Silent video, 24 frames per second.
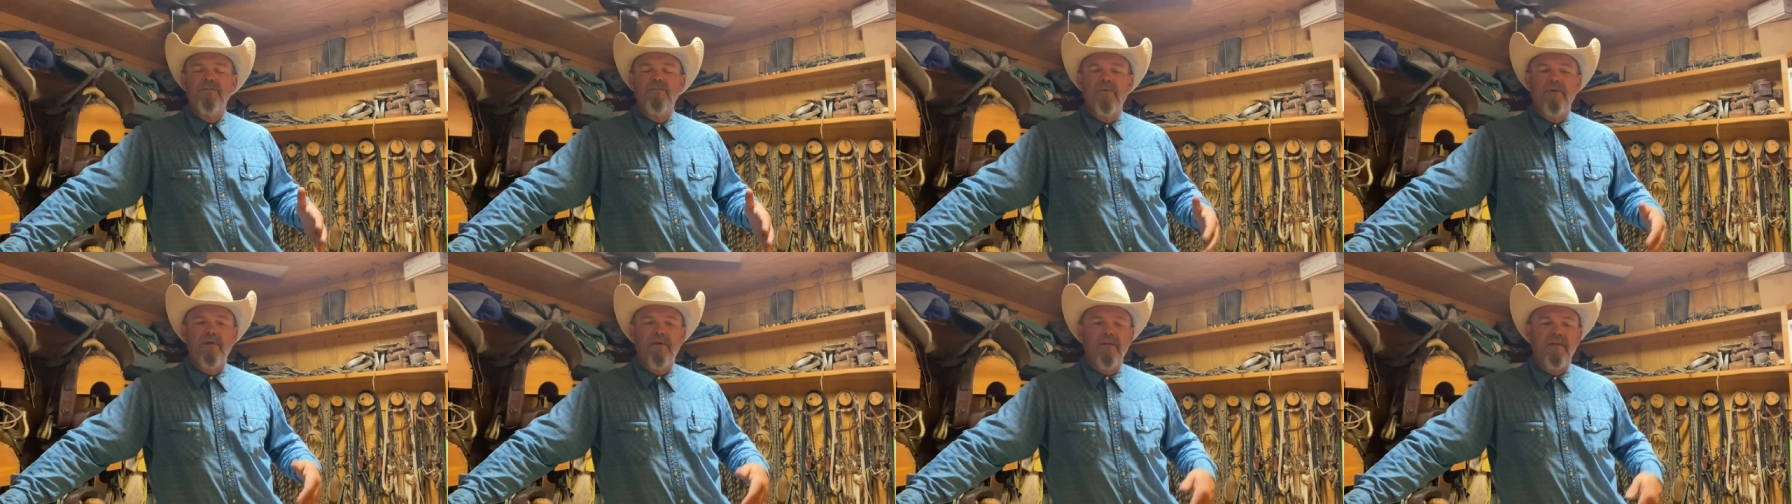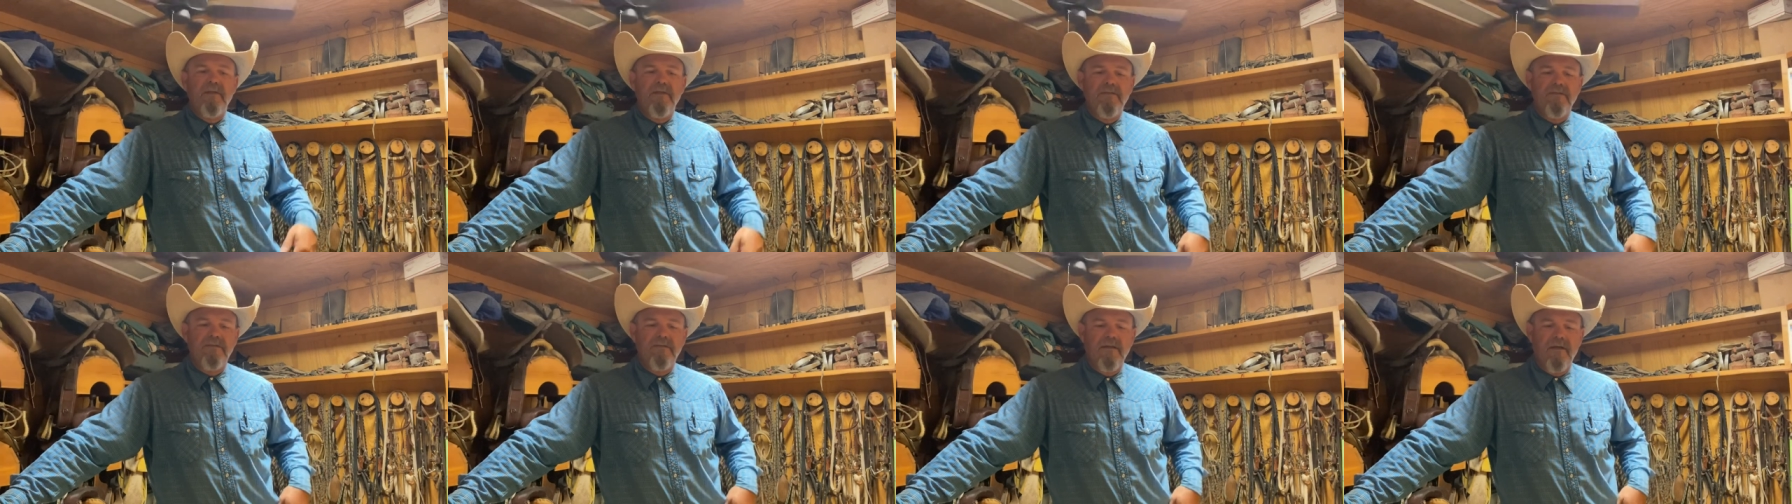one of
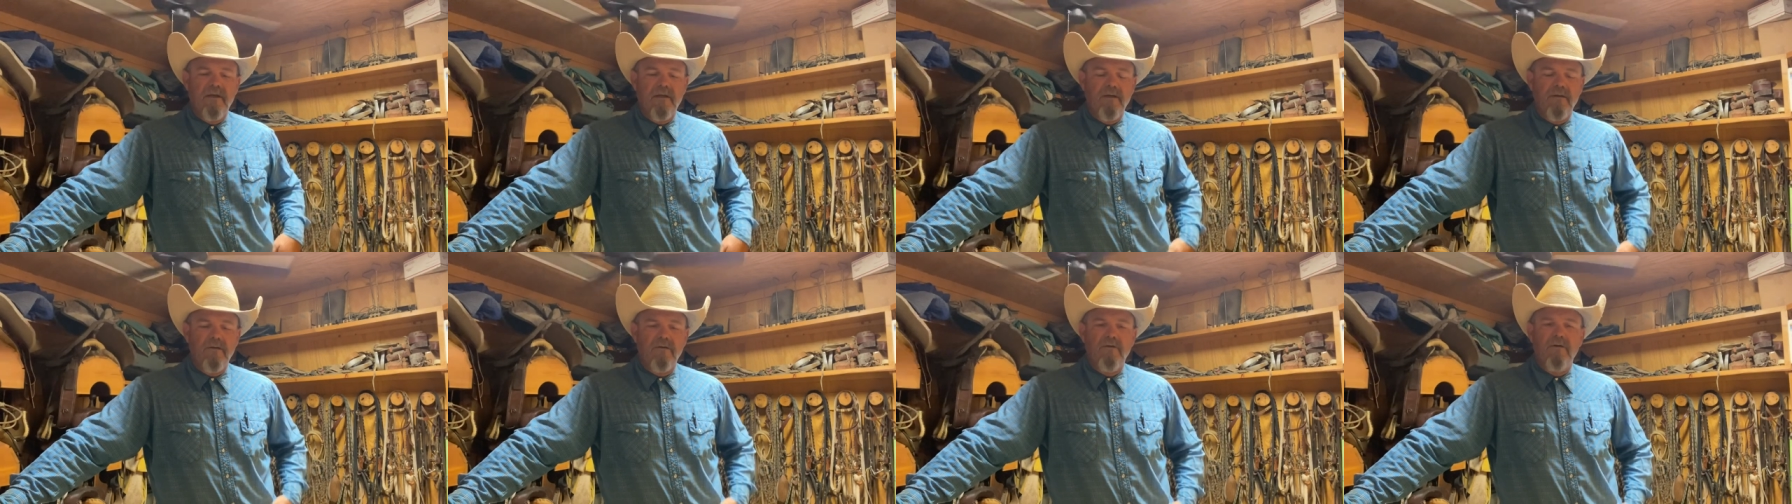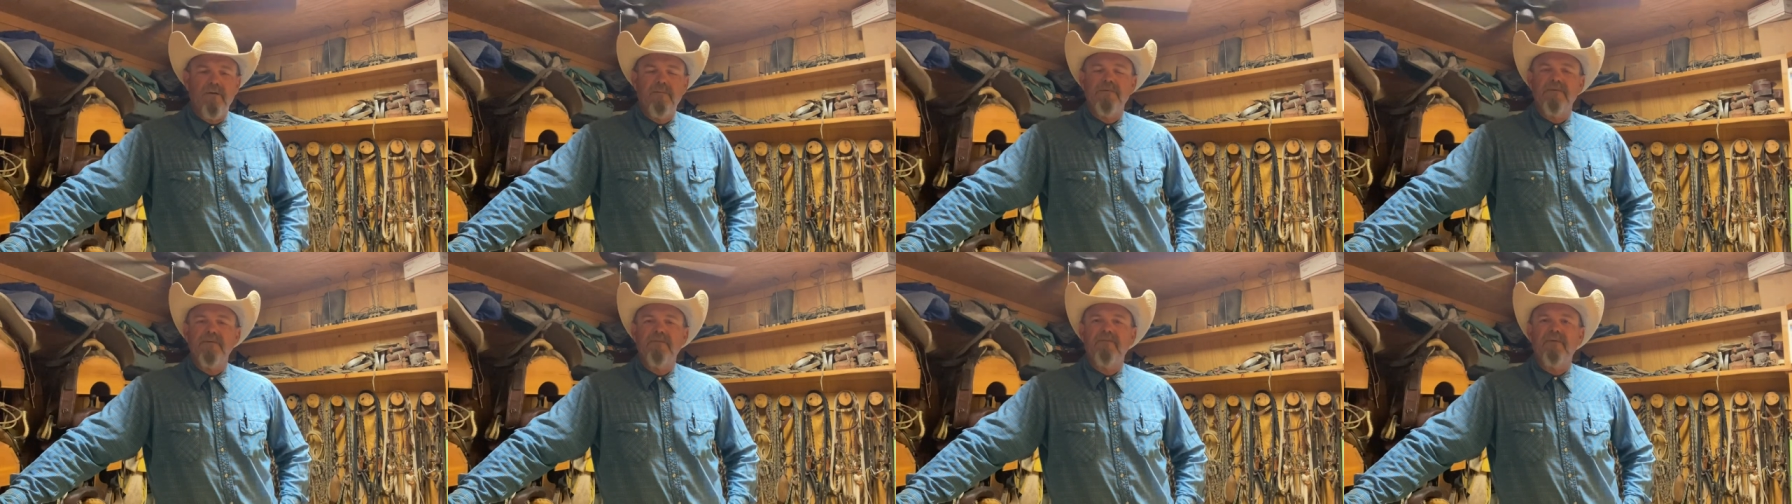these uh,
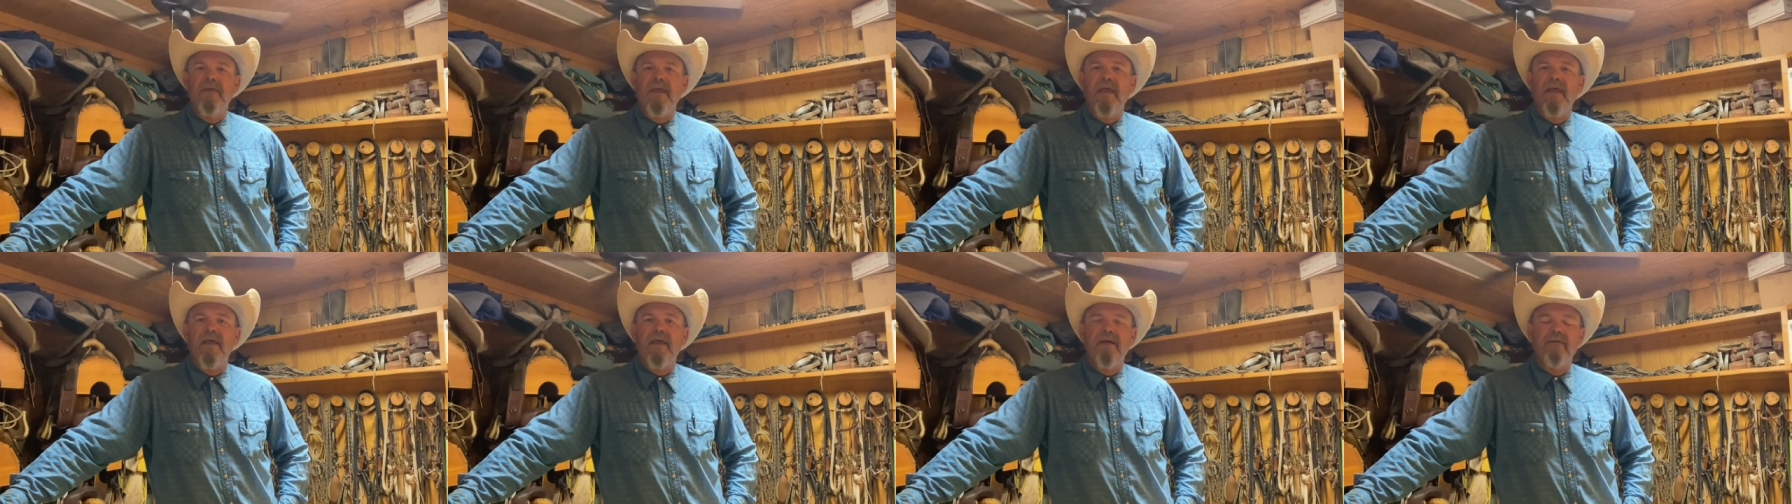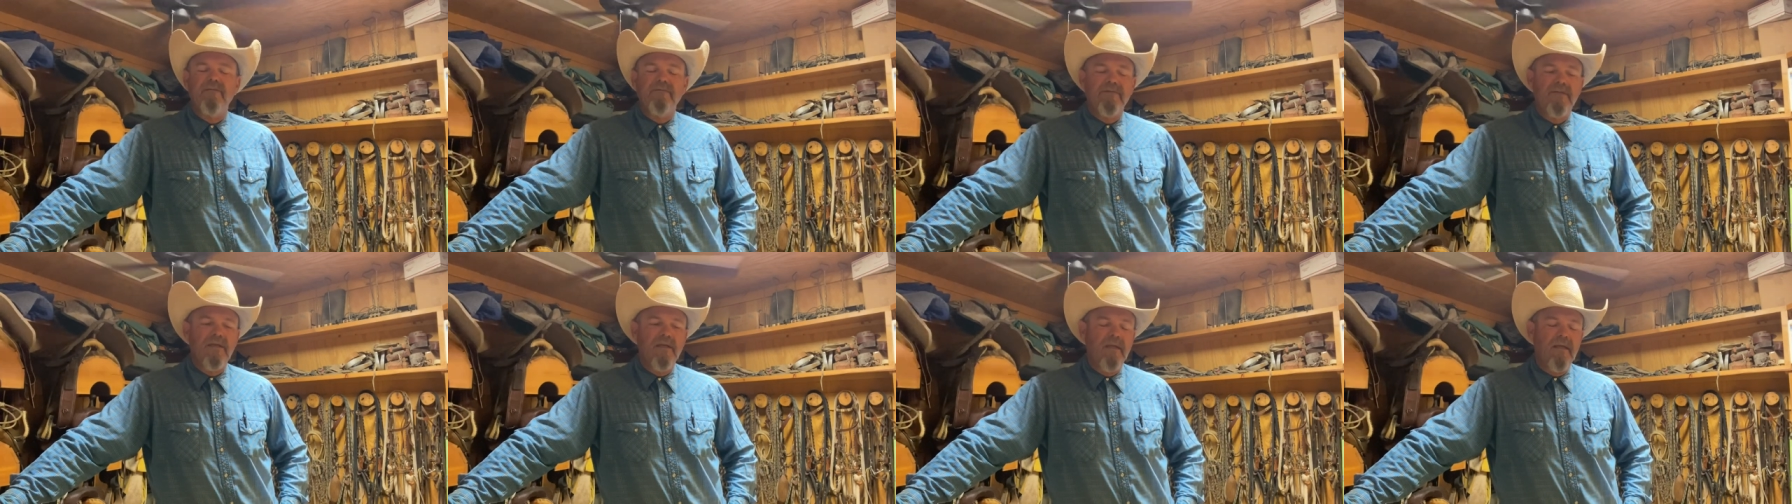groups of
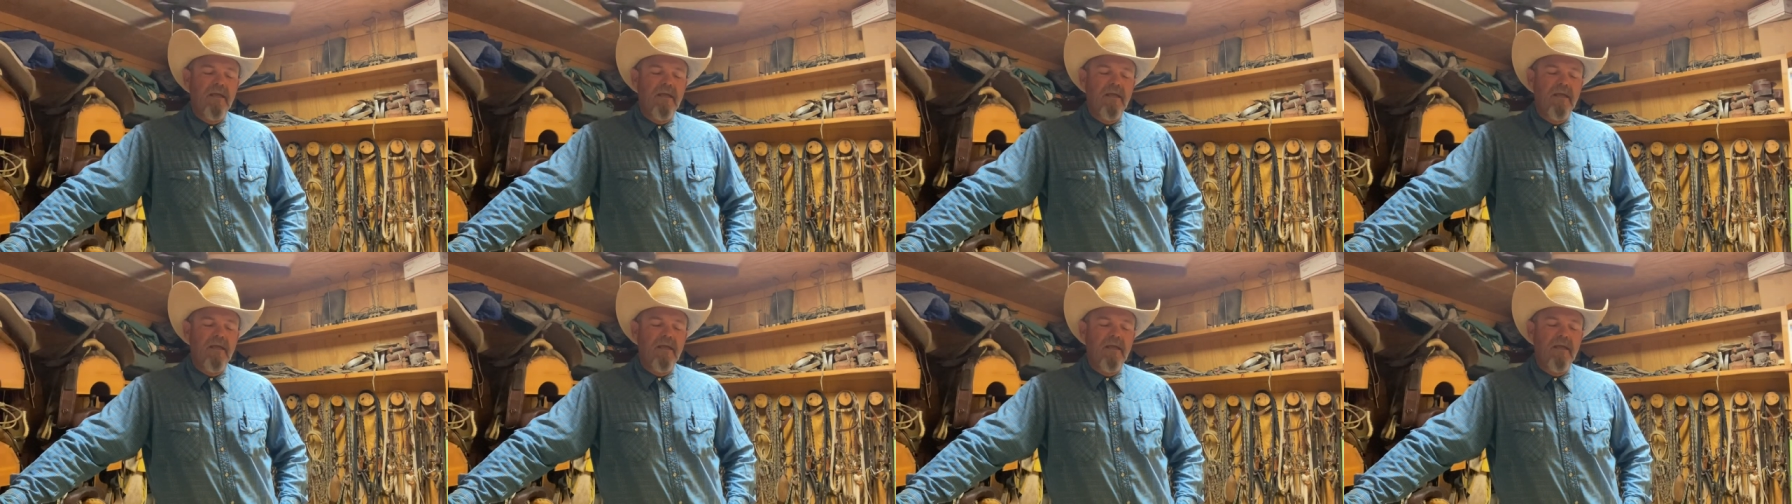calves